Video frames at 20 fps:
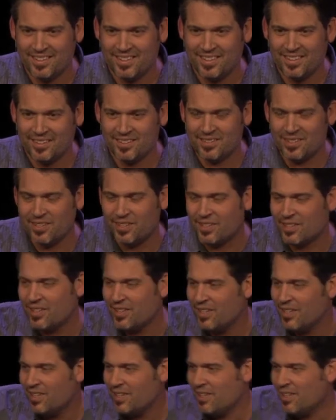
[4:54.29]
There's a
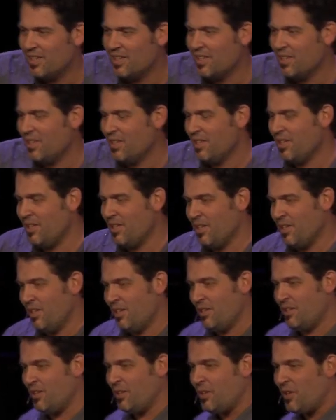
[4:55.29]

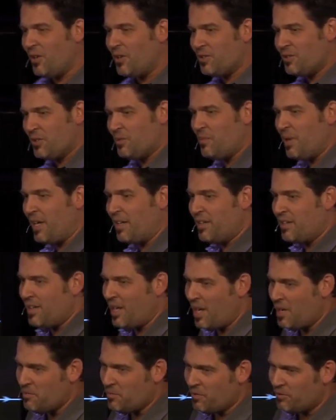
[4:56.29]
theologian by the
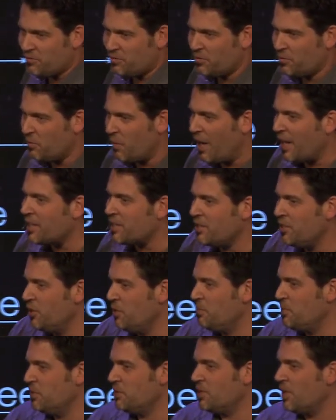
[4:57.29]
name of
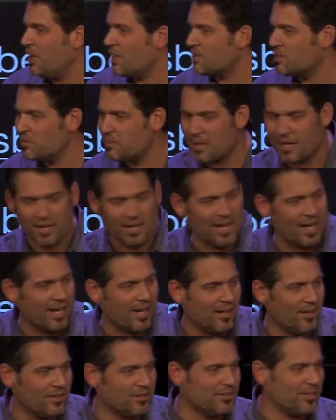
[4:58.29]
Wynkoop who talks about
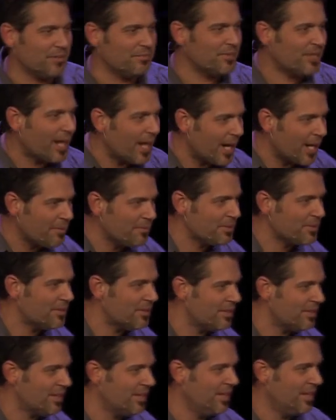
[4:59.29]
how
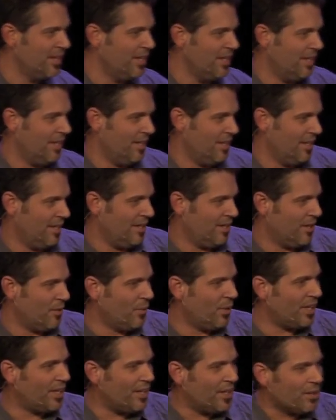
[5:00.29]
sometimes
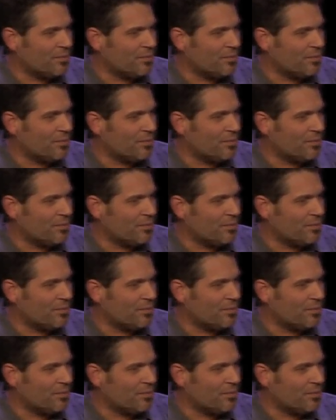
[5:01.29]
we can